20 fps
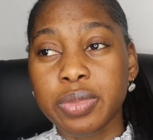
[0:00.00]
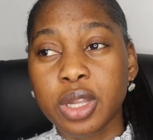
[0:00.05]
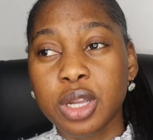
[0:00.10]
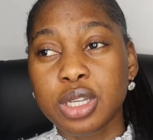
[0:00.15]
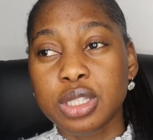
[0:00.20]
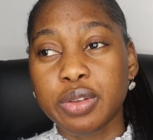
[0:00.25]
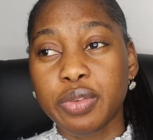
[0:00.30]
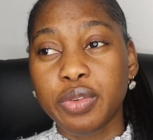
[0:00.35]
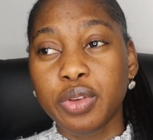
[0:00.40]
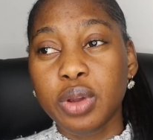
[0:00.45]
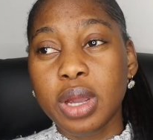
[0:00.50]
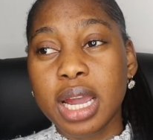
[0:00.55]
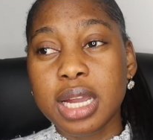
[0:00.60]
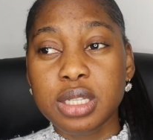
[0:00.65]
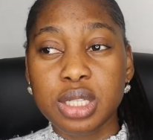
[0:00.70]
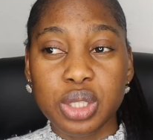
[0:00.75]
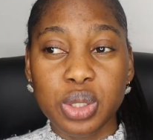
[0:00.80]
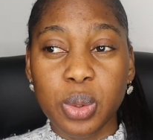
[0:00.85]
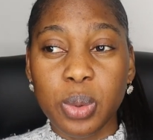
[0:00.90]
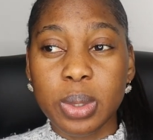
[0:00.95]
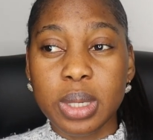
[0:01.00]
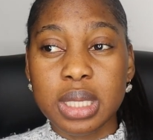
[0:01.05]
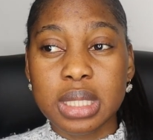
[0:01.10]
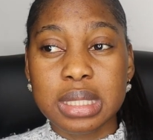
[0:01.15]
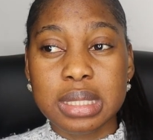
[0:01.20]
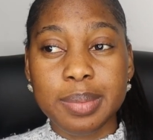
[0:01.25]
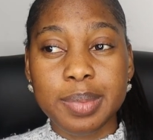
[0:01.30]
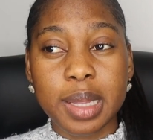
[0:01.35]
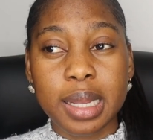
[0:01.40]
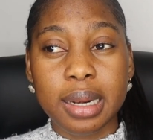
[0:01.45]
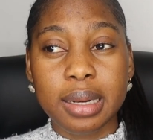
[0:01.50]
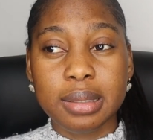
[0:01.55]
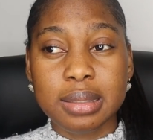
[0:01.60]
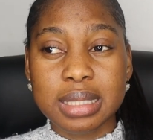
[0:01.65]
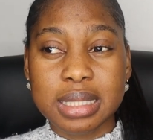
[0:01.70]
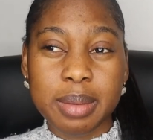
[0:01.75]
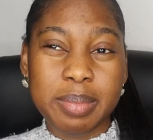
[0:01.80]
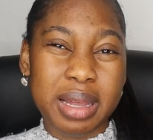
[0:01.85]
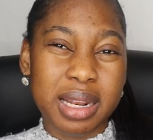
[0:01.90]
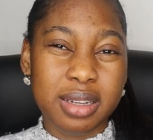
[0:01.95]
Because if you guys notice, something
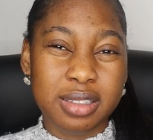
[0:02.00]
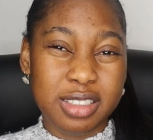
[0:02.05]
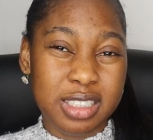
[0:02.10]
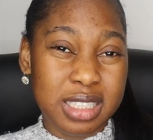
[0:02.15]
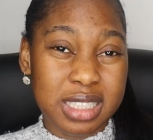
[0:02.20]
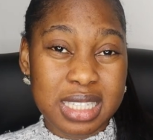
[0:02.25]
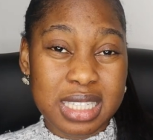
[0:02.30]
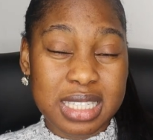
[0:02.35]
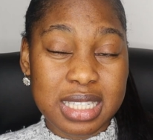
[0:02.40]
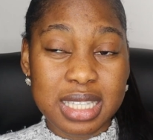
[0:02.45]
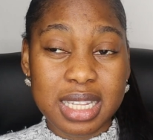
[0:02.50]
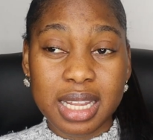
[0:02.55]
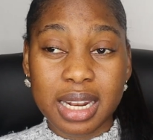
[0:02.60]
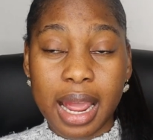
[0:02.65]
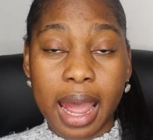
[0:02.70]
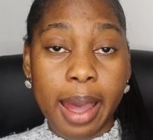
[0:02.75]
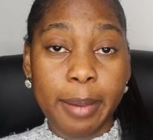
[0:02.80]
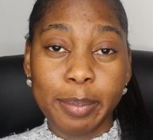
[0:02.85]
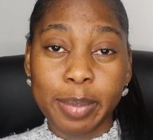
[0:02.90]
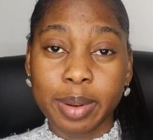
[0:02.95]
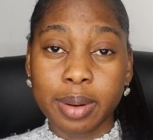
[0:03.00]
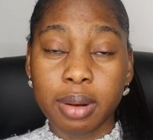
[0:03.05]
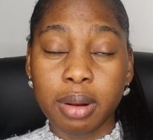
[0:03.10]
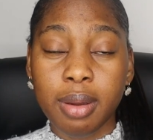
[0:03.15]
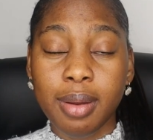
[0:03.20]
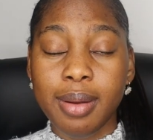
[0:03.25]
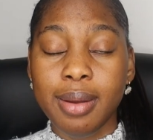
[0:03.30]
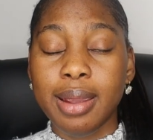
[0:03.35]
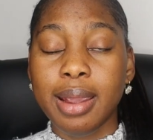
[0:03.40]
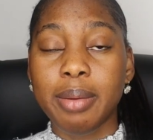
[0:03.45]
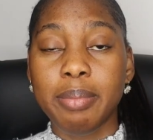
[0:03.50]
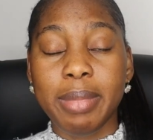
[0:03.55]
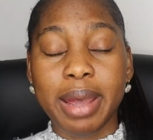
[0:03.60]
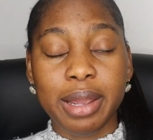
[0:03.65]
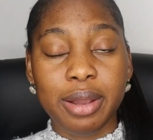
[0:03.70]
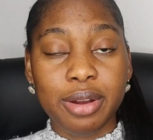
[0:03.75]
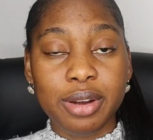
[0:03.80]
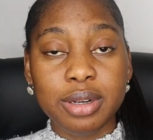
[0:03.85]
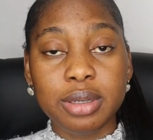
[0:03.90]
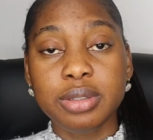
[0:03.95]
similar to this did happen in
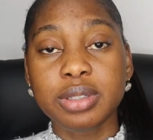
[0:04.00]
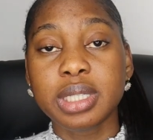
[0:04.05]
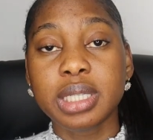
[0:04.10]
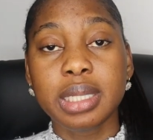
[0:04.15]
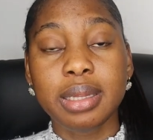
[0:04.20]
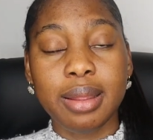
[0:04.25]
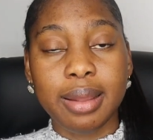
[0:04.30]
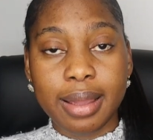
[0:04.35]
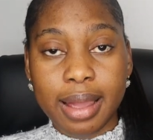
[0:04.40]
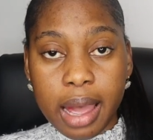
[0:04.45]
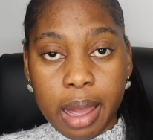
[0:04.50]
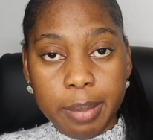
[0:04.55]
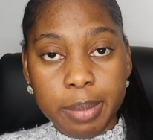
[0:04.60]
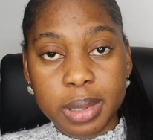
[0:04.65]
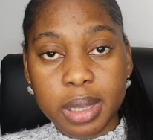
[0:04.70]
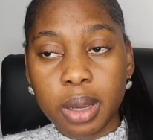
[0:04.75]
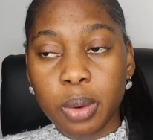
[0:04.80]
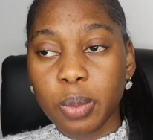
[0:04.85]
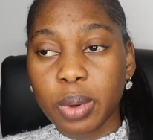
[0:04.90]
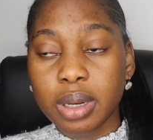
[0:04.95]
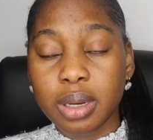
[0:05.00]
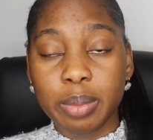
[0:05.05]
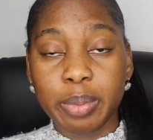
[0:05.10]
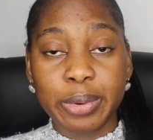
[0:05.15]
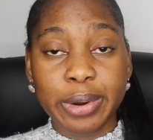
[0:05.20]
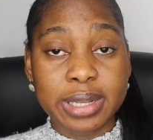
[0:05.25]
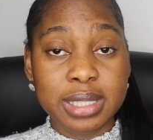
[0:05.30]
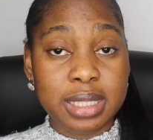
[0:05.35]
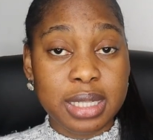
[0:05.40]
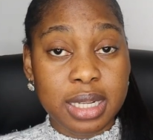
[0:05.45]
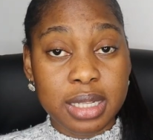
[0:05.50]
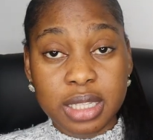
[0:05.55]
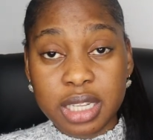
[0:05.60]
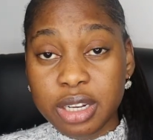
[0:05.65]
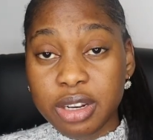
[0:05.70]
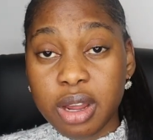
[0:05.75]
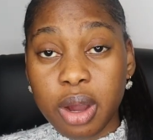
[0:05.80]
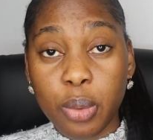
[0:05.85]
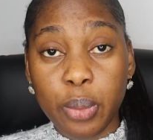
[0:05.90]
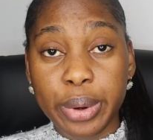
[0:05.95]
my country, the Gambia, when the president
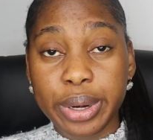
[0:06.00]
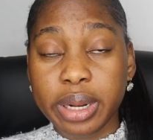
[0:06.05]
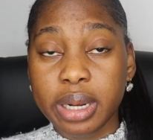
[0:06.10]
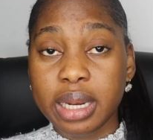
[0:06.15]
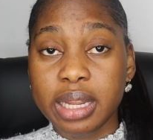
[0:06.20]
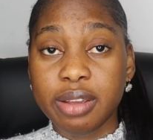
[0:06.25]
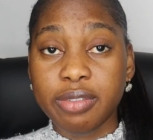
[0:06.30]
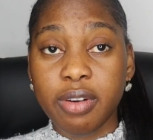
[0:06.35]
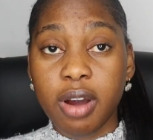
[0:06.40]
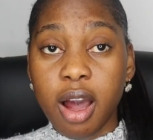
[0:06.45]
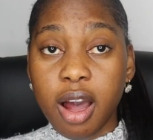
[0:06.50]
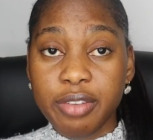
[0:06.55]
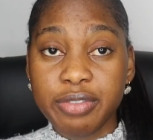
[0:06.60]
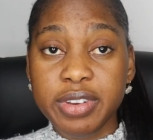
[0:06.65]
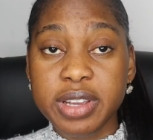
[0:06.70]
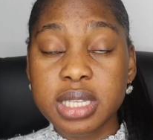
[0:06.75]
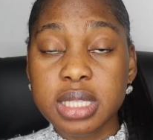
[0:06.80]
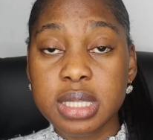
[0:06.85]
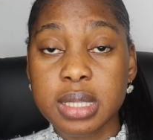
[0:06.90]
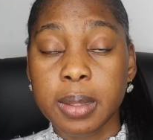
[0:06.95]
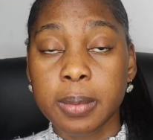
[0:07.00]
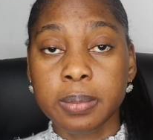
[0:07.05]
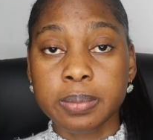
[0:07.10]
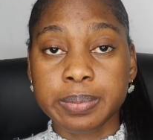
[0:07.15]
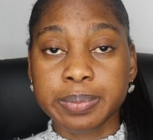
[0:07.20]
did not want to leave office